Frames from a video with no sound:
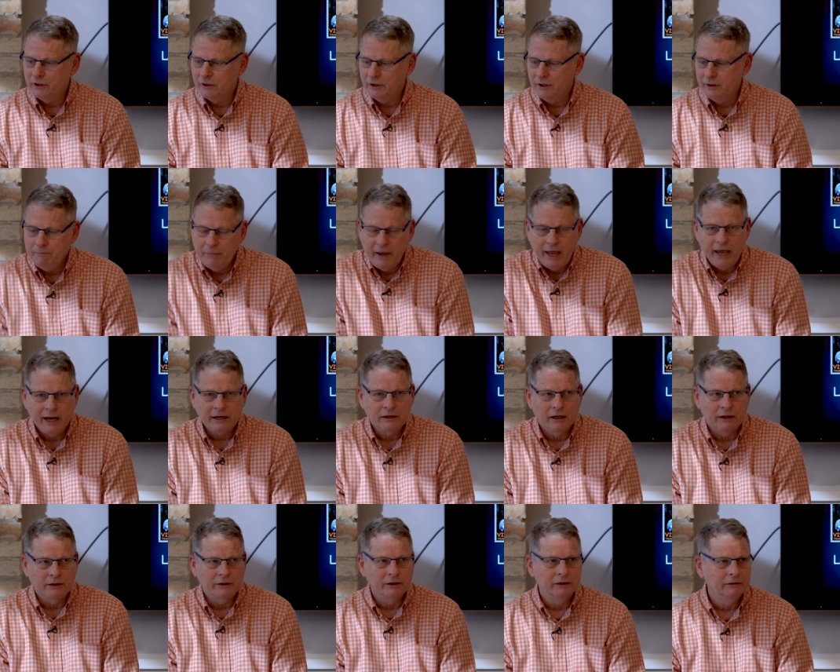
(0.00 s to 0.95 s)
little
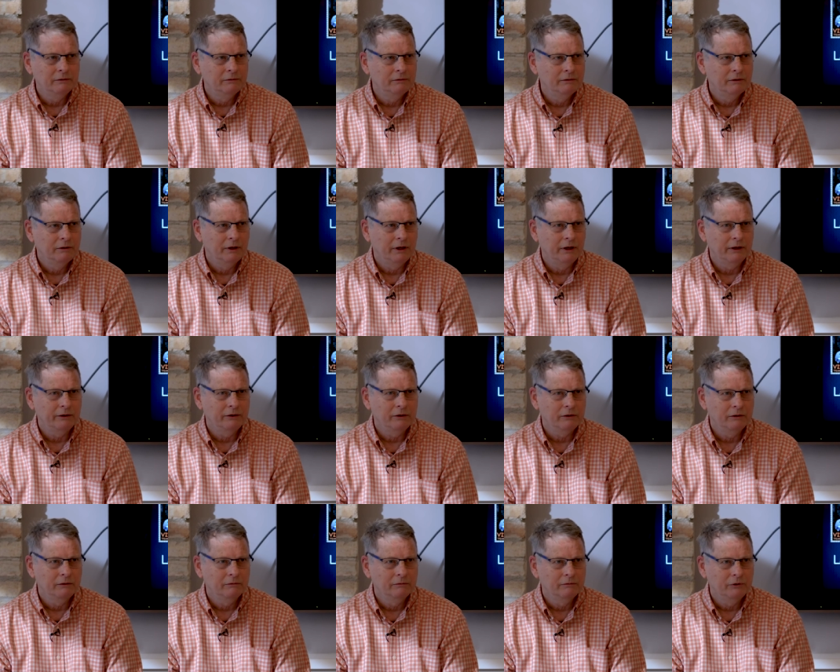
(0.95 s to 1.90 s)
impact on the, on
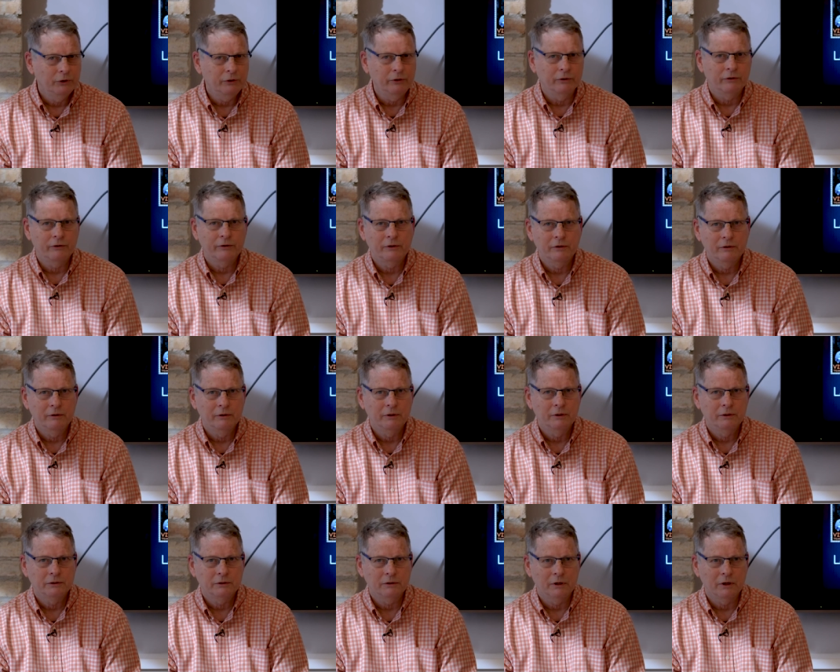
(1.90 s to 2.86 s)
the earth.
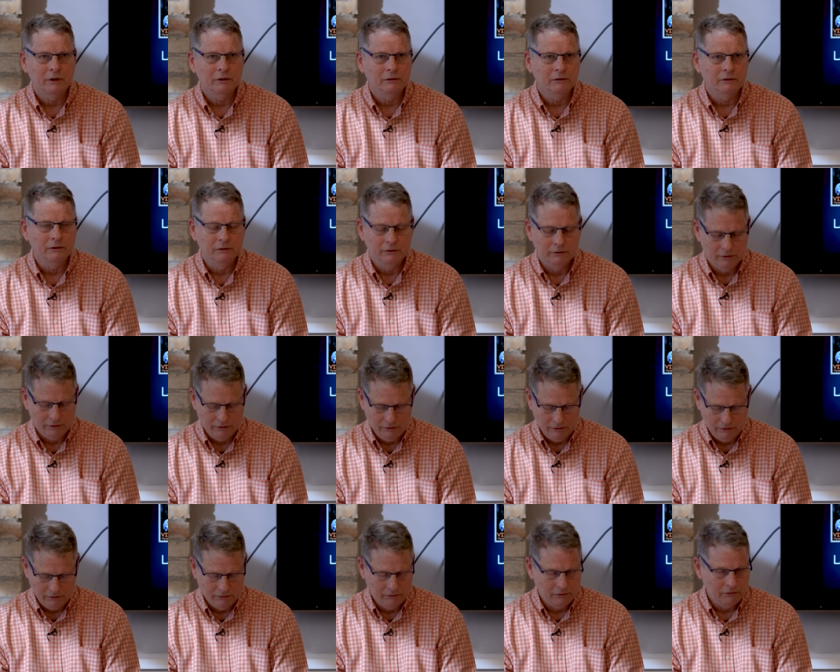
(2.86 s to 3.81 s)
So uh,
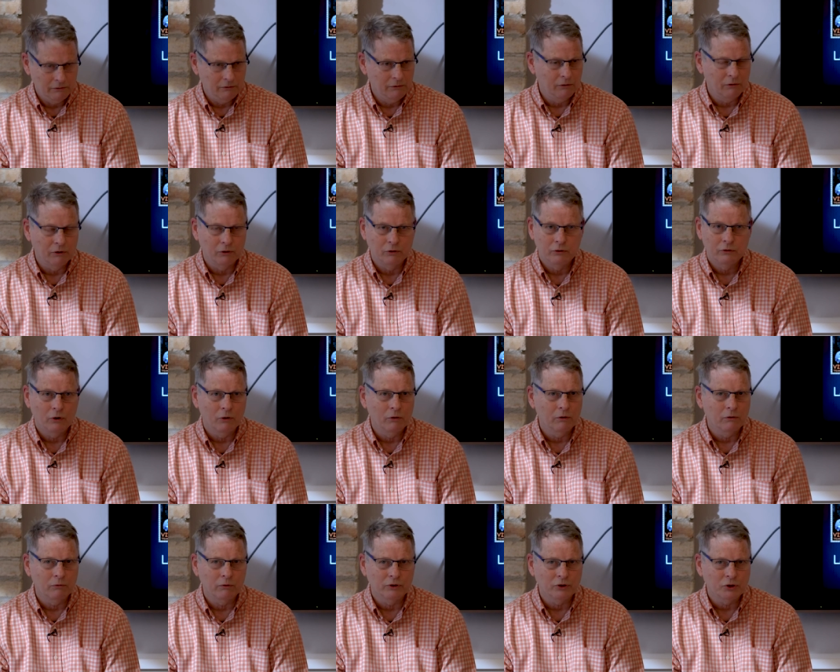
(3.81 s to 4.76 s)
you, you can
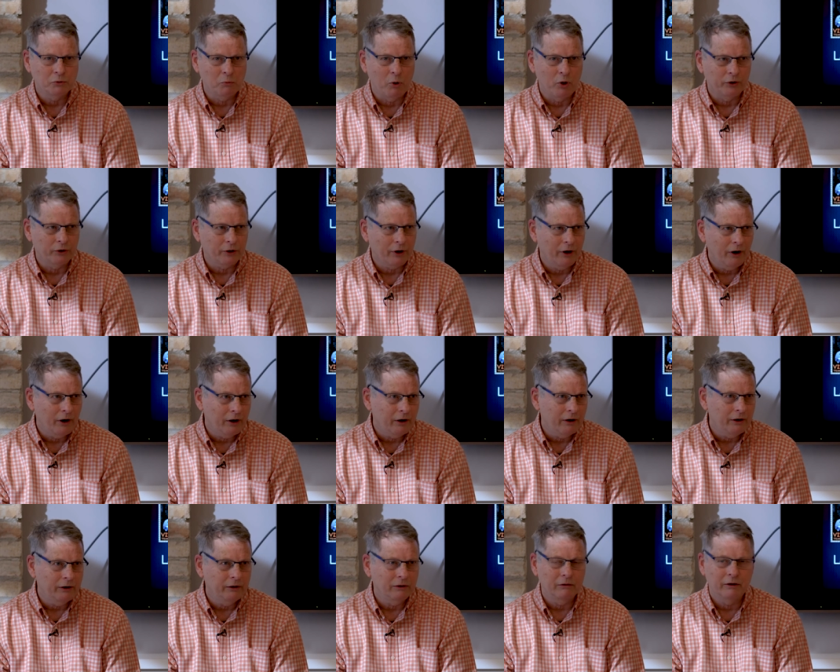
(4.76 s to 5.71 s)
tow it with a smaller
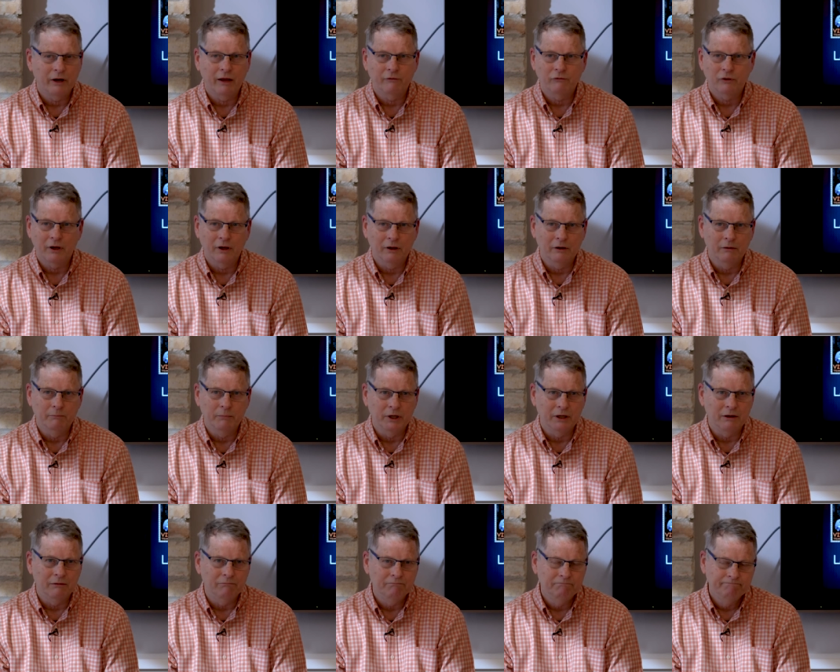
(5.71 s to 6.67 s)
car, you don't have to get a
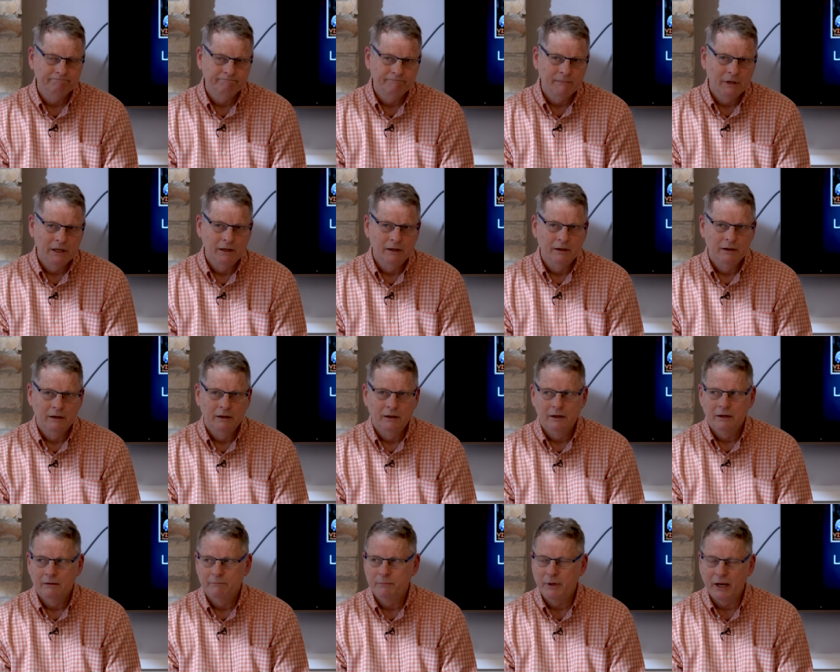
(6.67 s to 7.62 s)
big
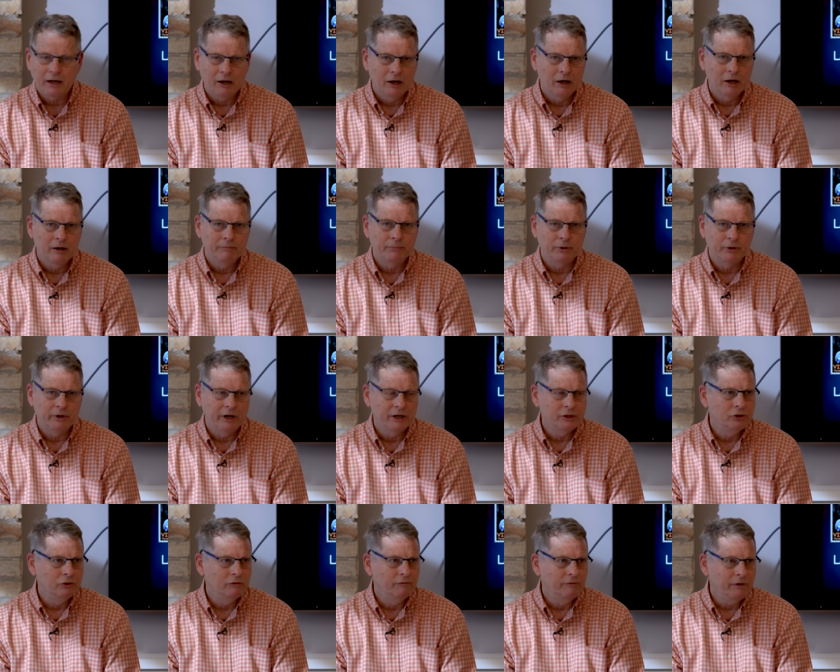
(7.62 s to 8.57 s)
pickup or
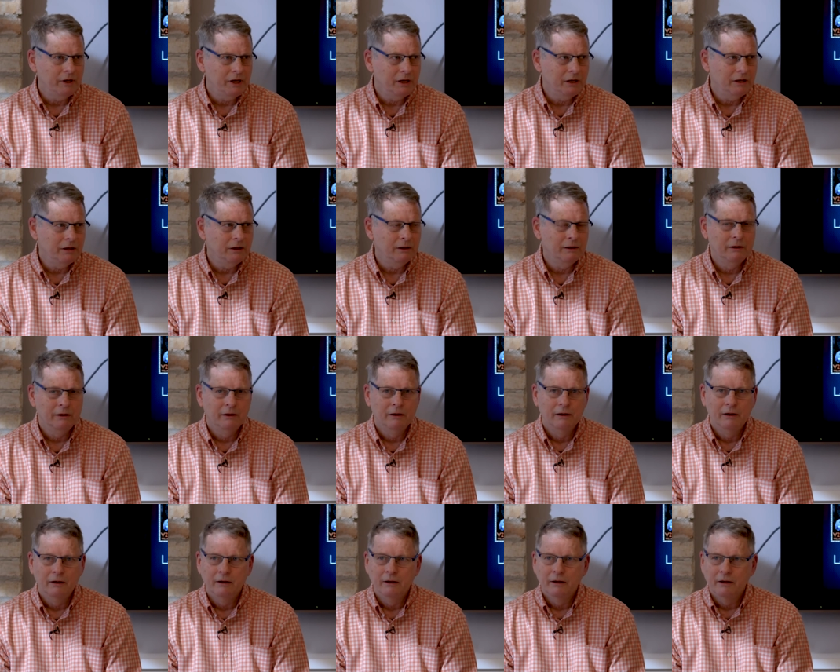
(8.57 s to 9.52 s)
SUV.
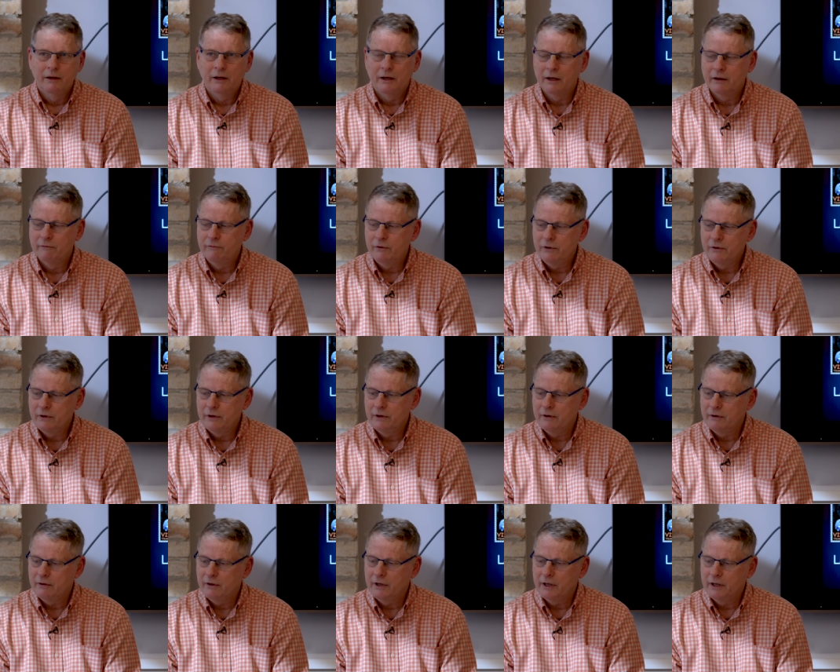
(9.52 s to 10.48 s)
Uh,
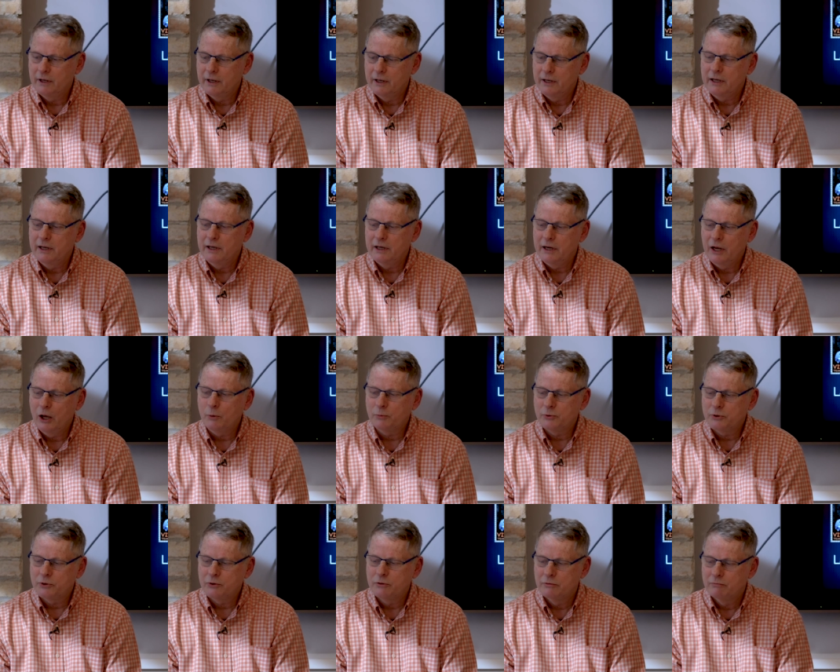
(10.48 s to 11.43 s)
very, uh, it, it
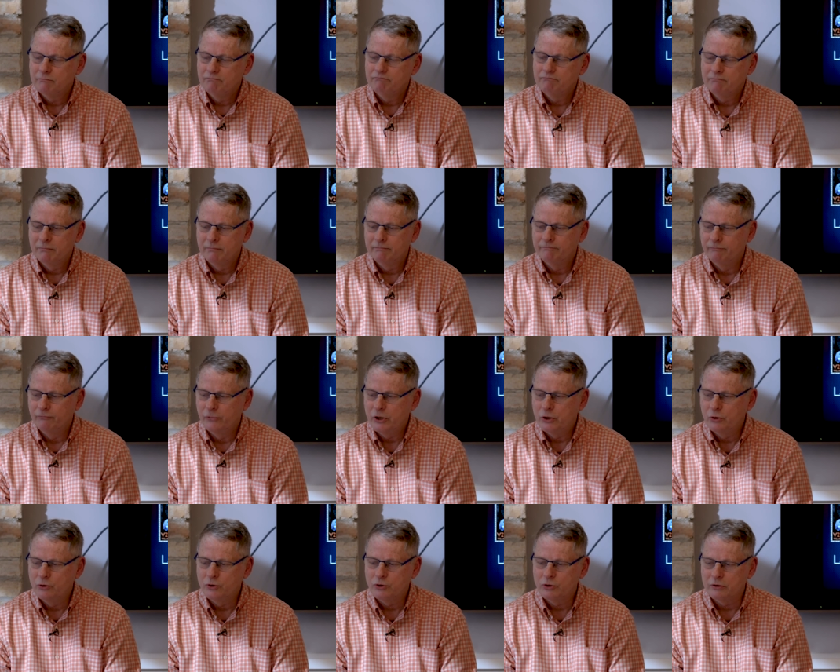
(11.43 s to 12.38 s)
helps
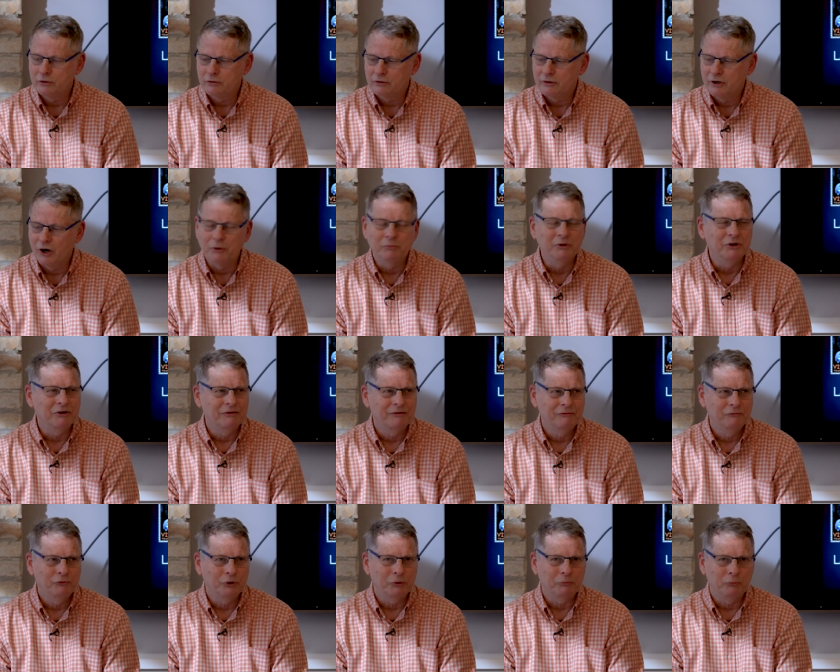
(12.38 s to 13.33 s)
reduce your carbon
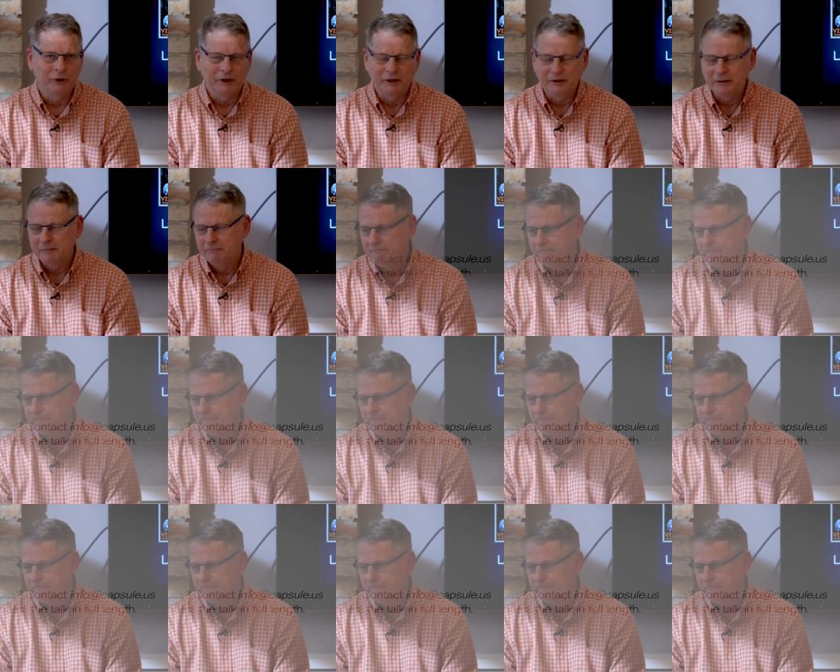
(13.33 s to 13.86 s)
footprint.